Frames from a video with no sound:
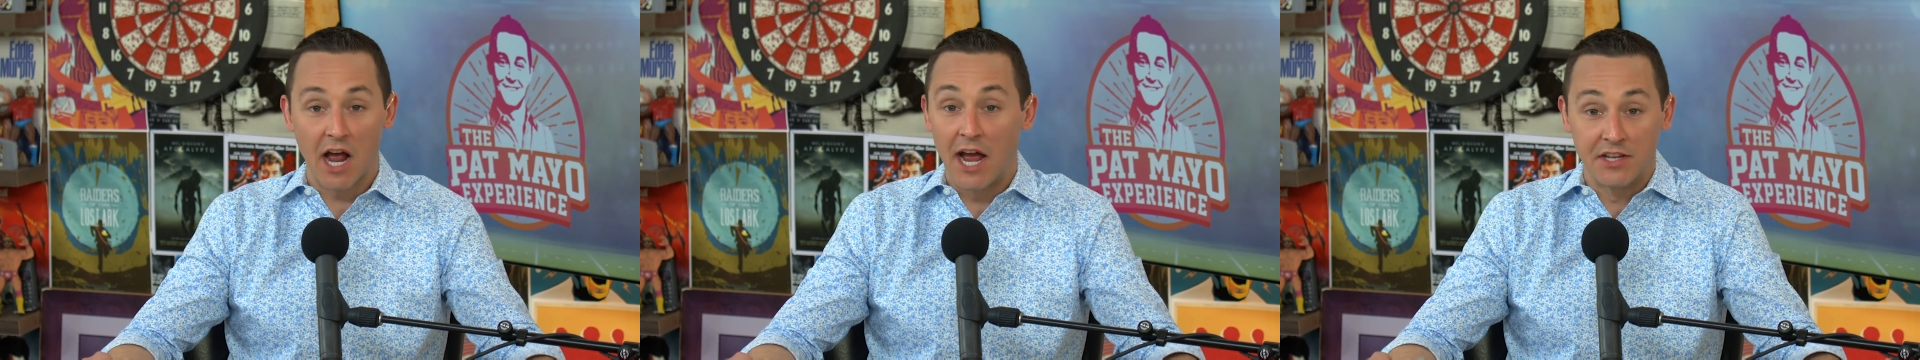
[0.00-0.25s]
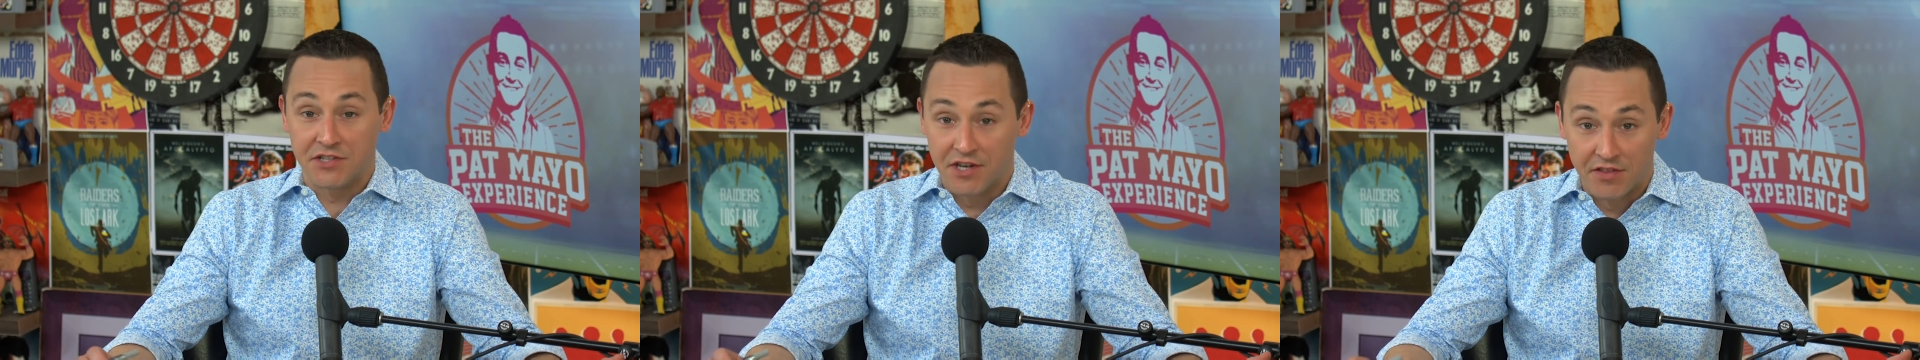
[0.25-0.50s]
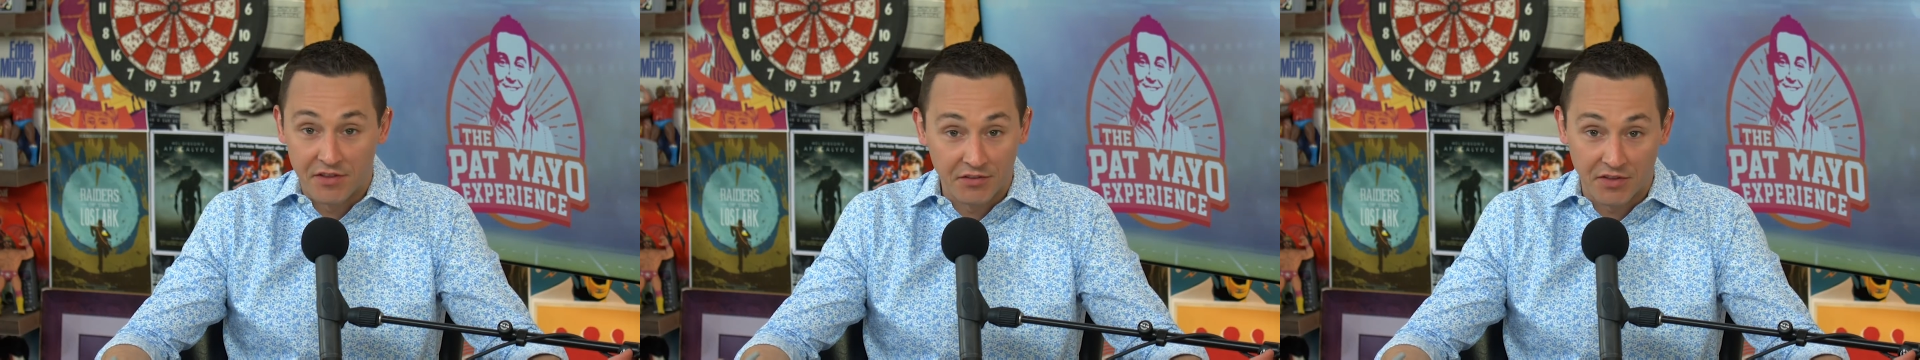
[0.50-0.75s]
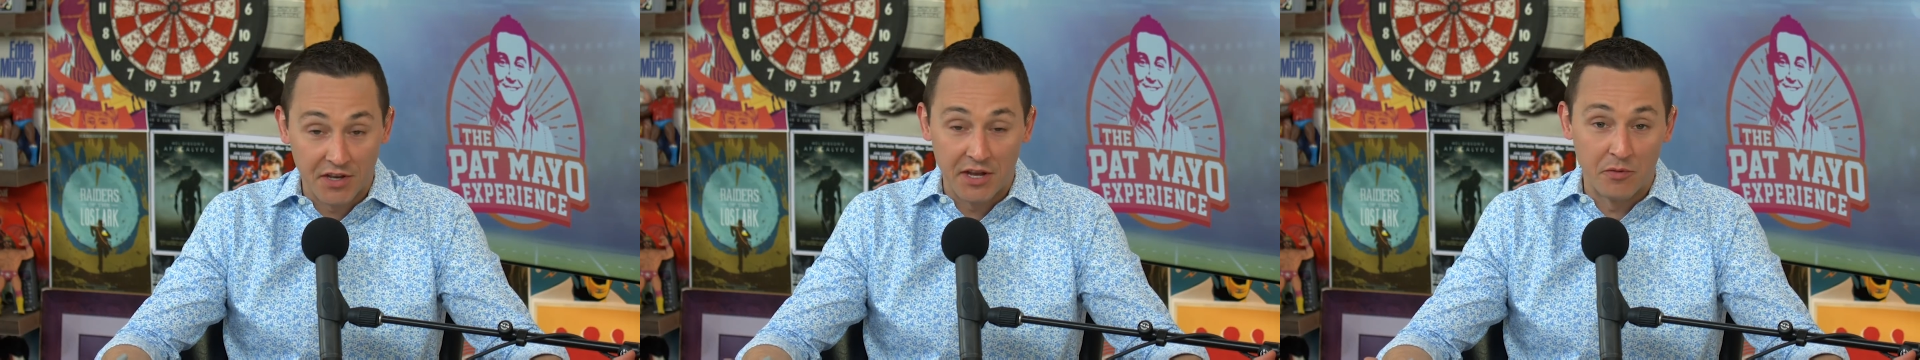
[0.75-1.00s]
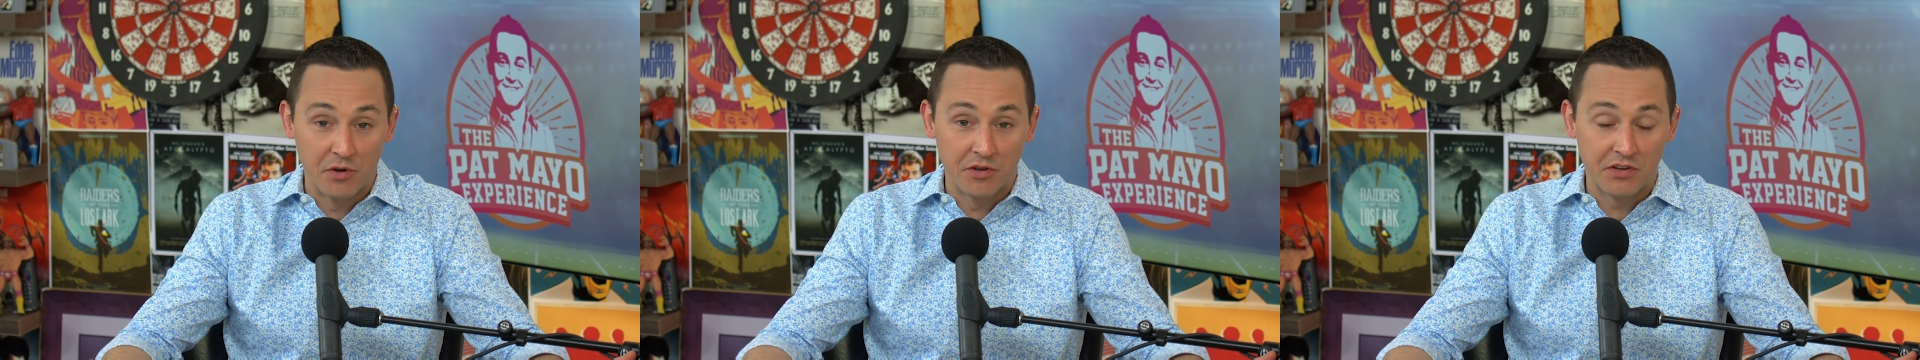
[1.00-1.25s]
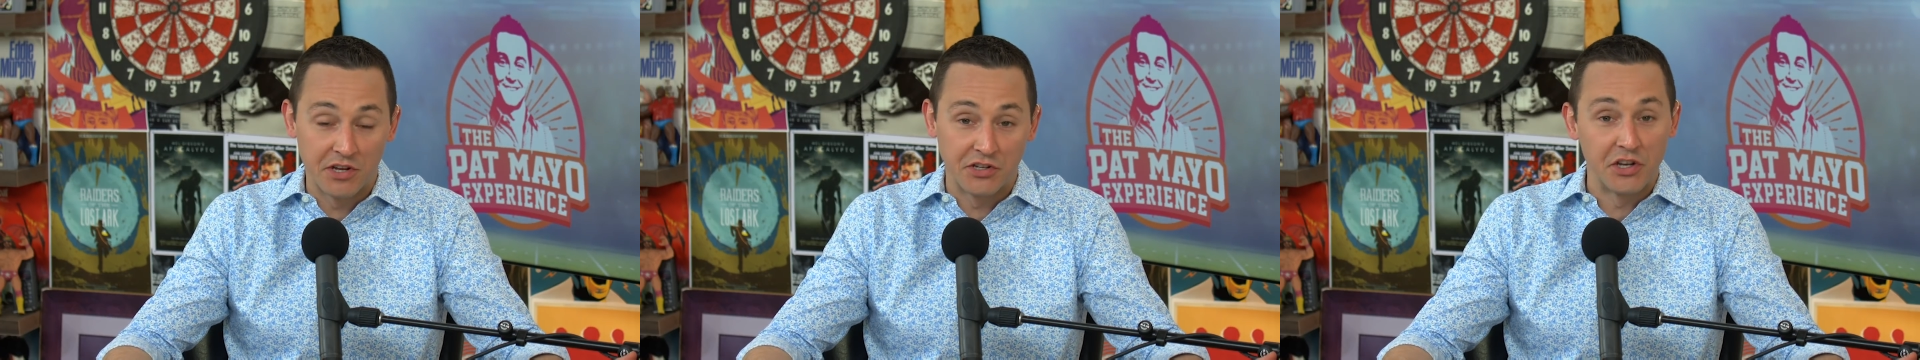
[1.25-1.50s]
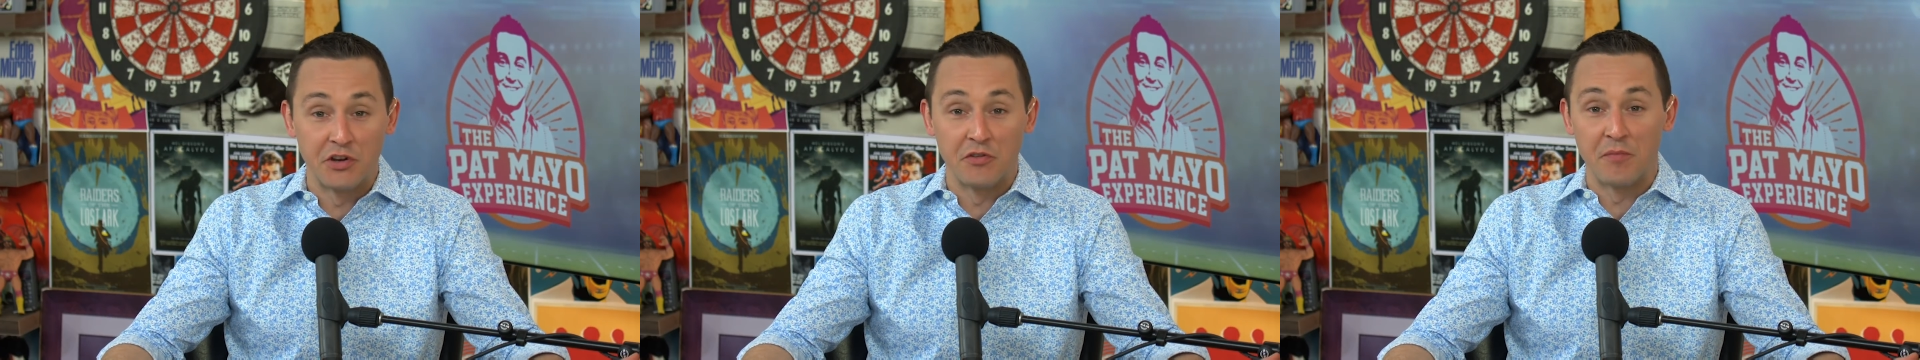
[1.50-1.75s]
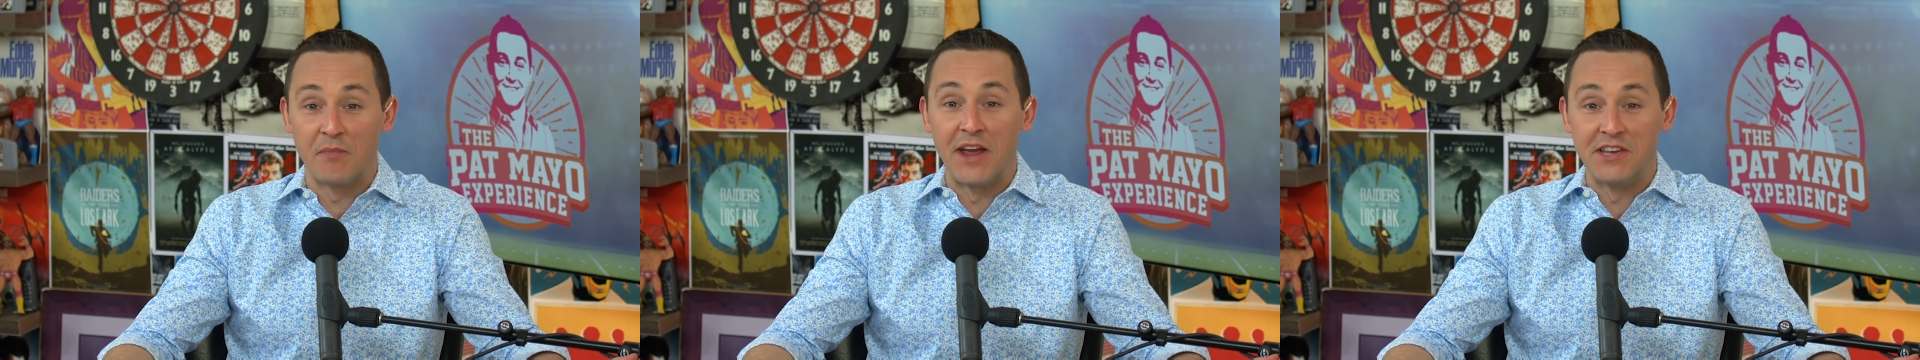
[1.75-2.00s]
I just didn't think that he would continue the
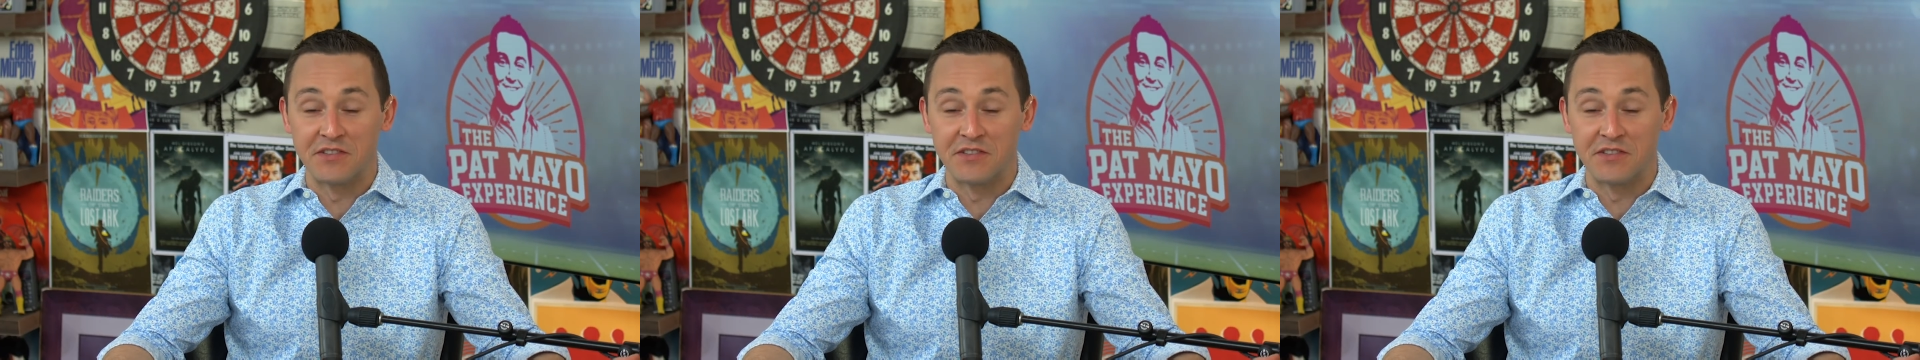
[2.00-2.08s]
pace